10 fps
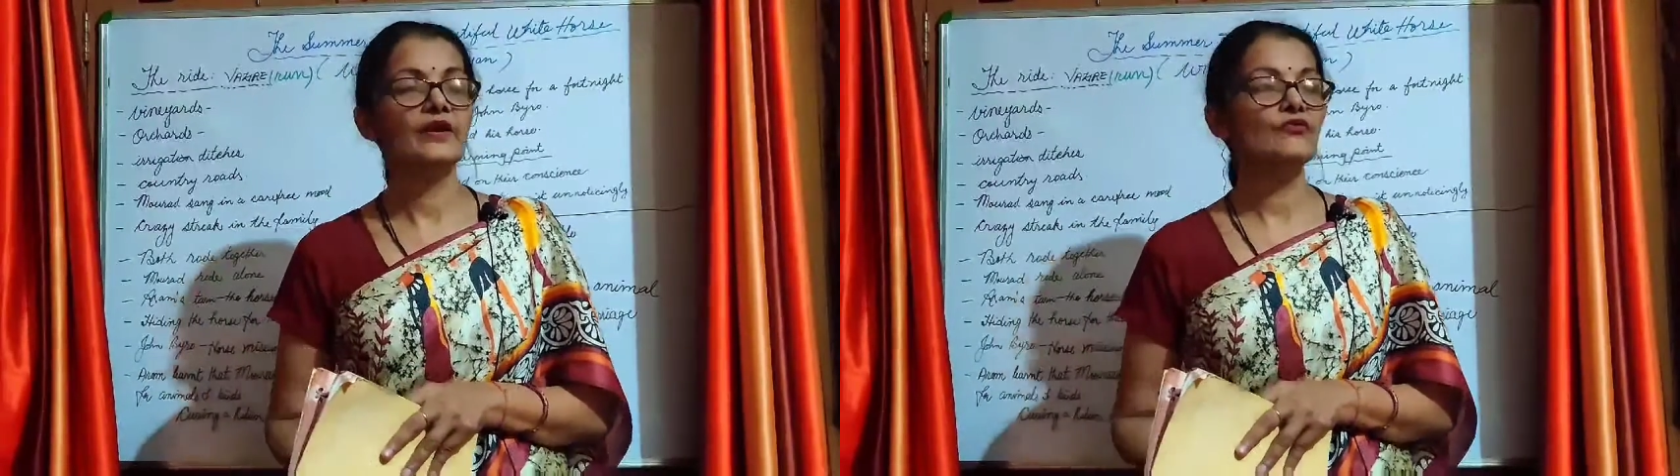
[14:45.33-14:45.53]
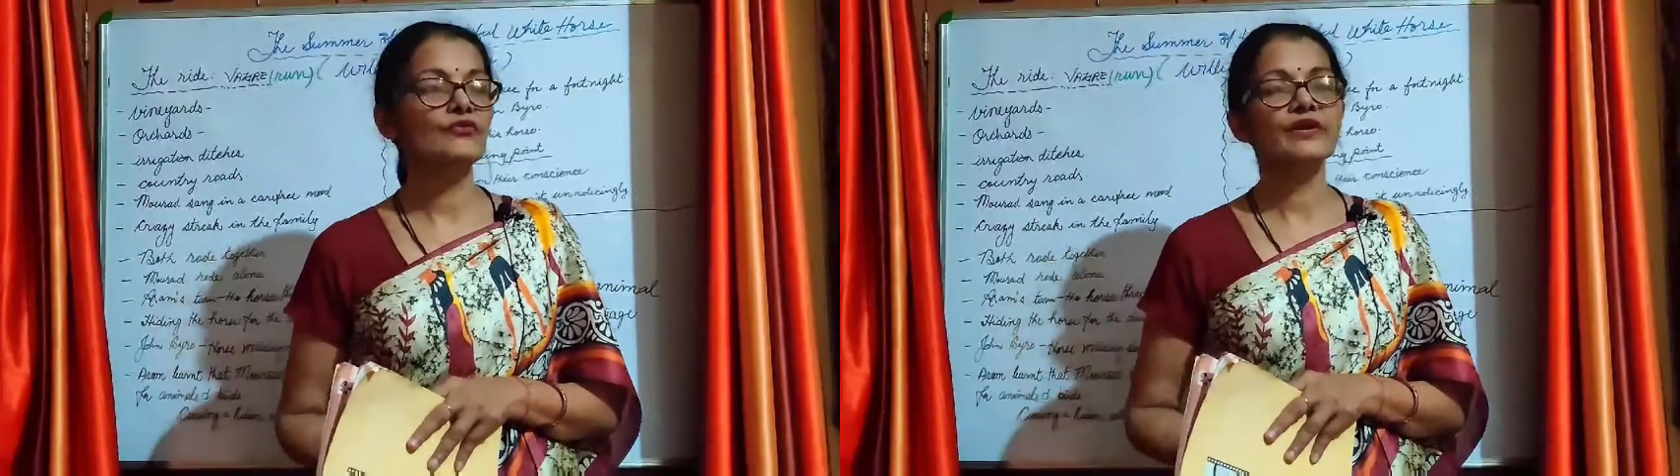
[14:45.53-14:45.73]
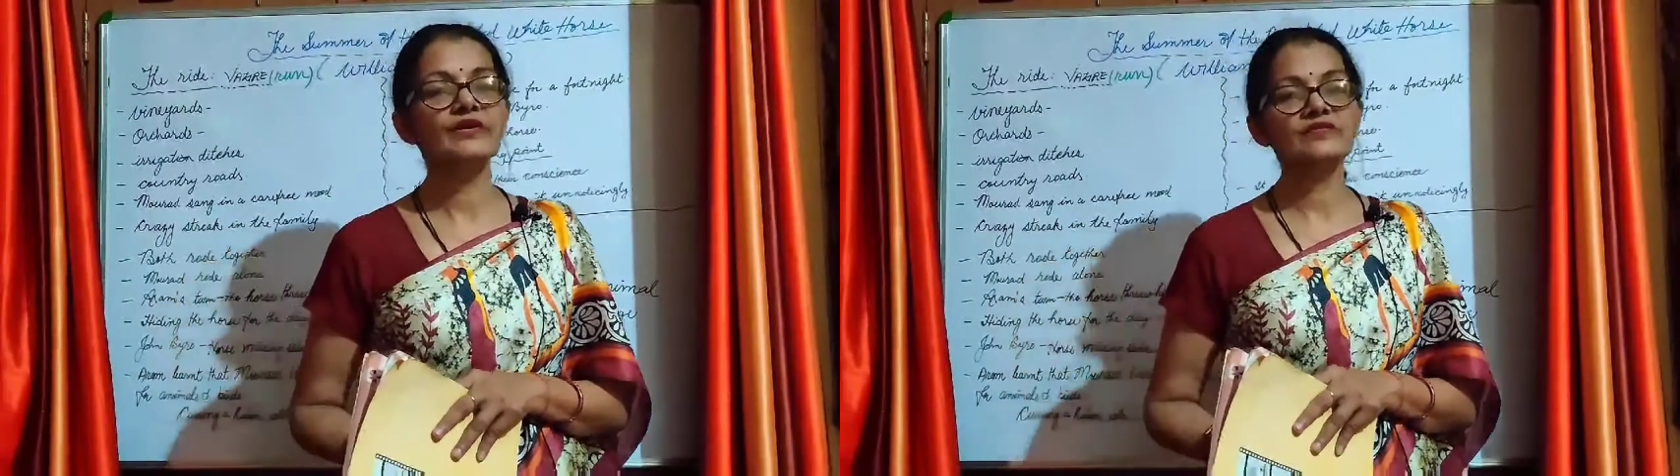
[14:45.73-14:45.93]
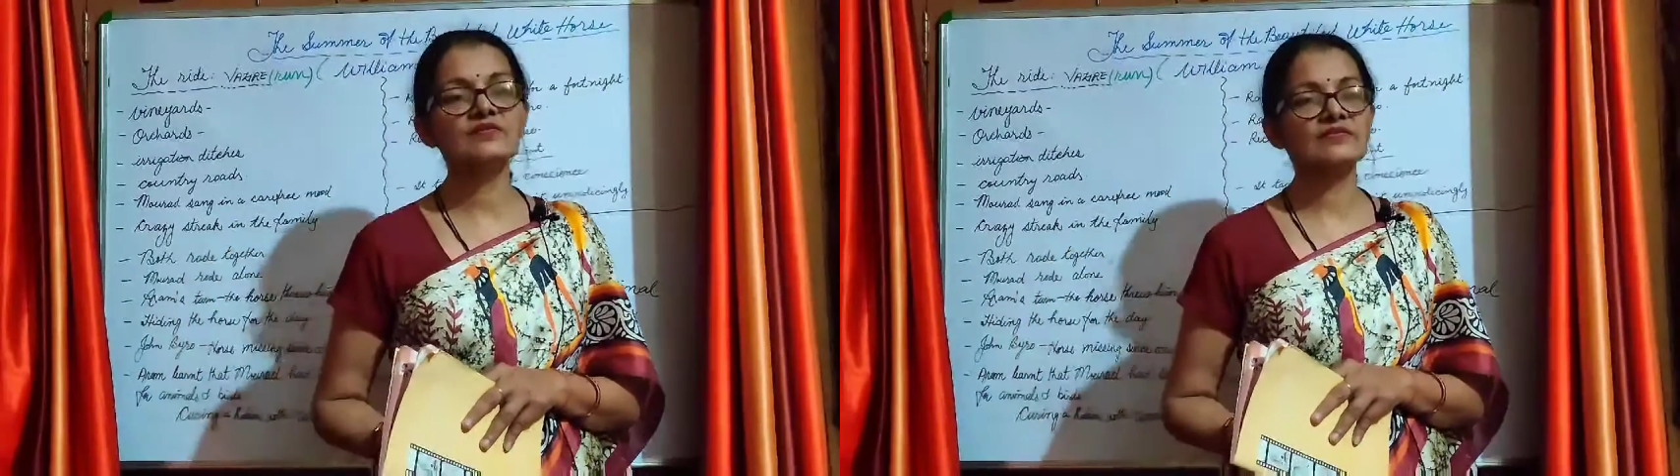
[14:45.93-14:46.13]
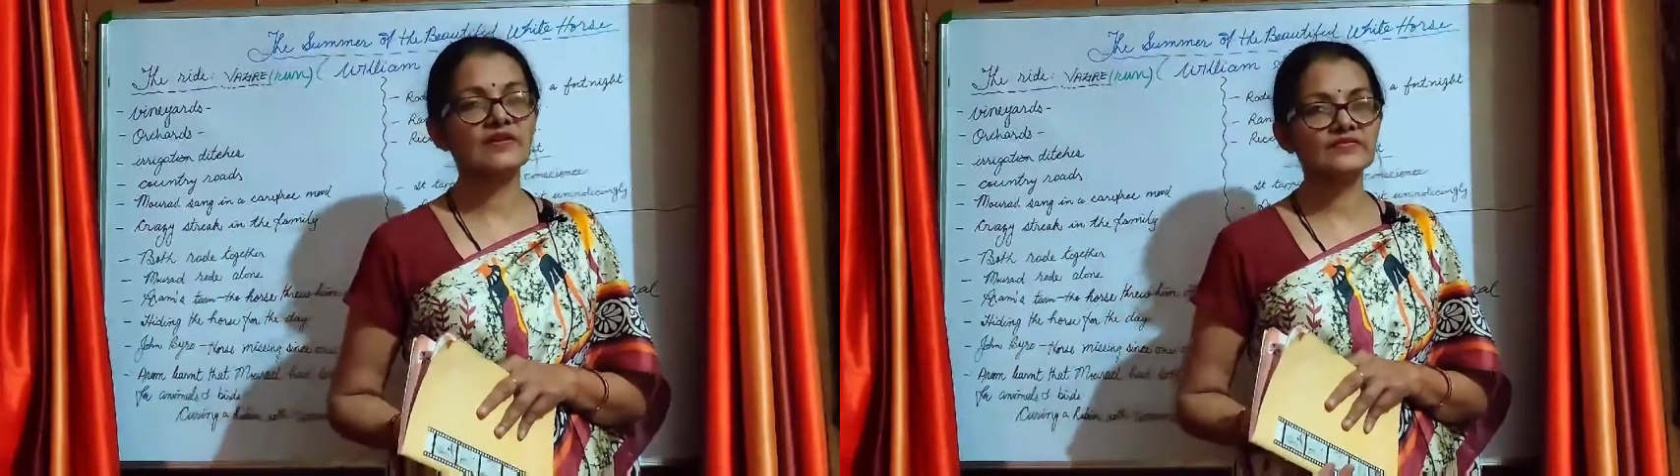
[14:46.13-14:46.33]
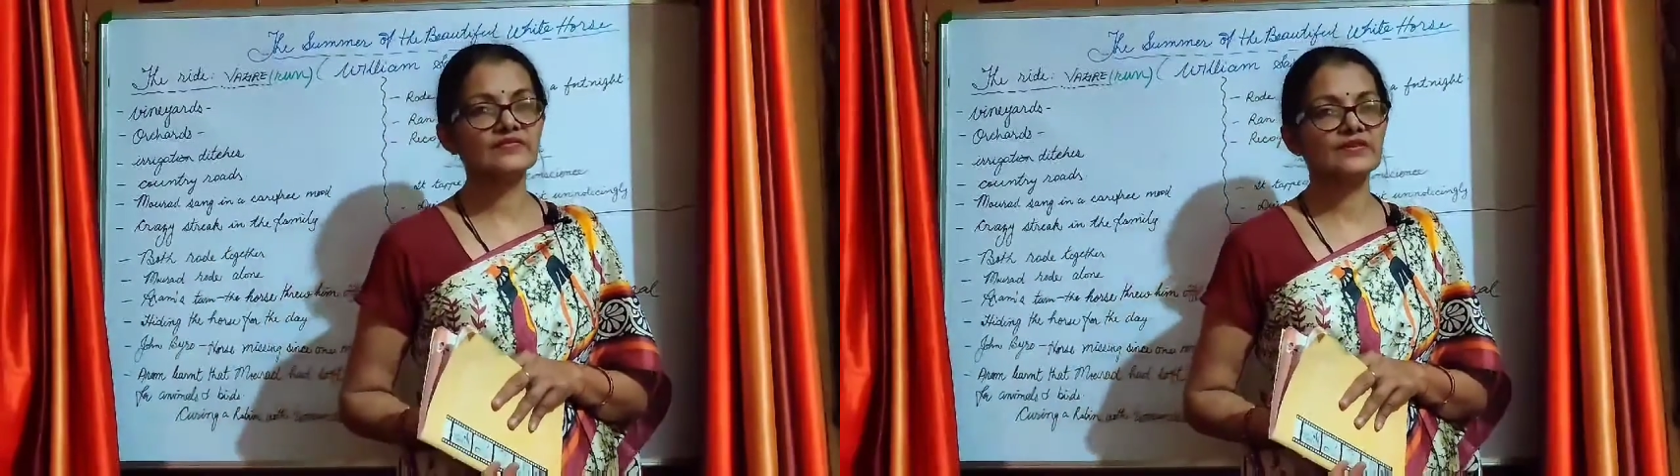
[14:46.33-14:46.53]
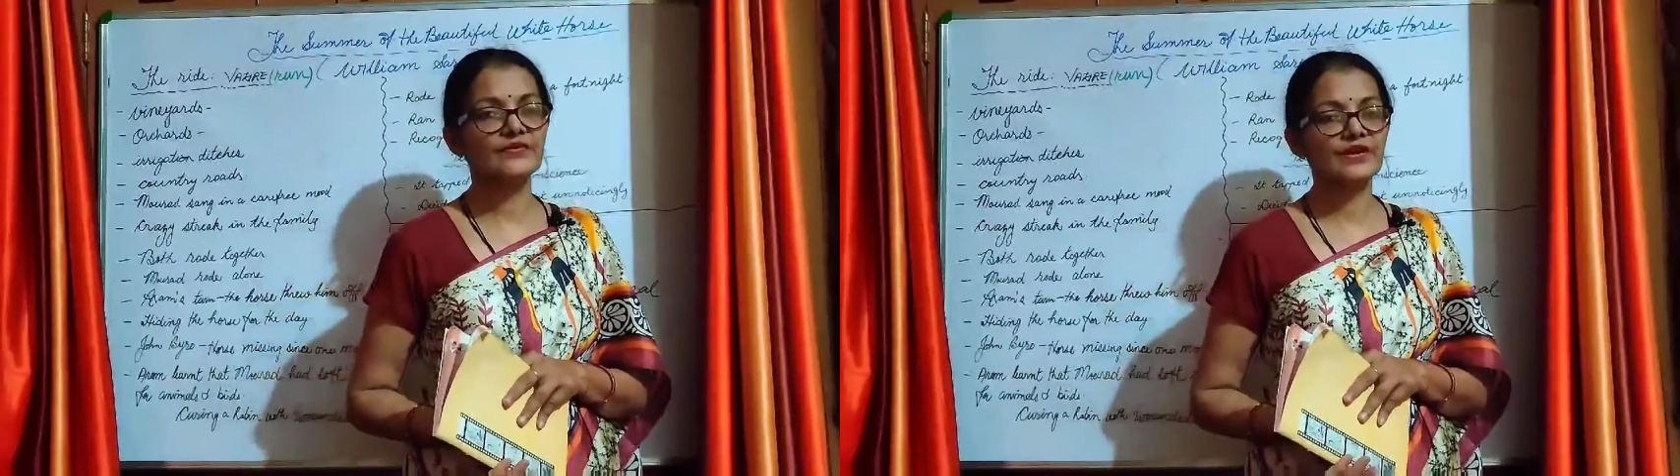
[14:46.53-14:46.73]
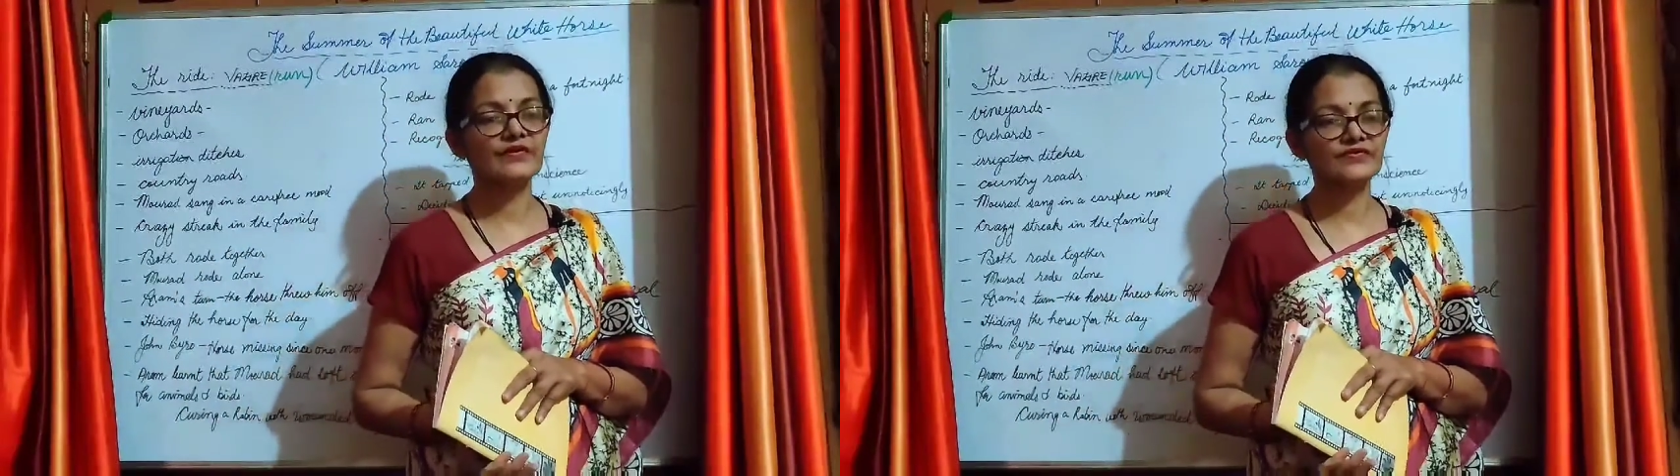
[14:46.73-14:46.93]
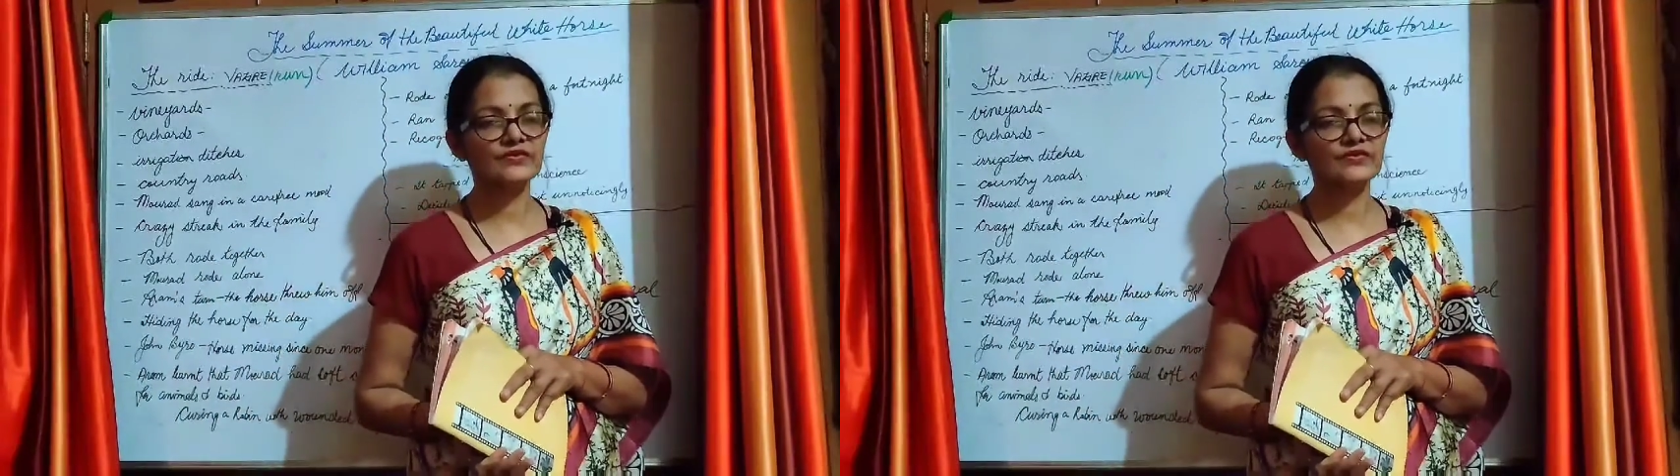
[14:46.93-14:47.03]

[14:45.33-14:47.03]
Now, where is this Assyria?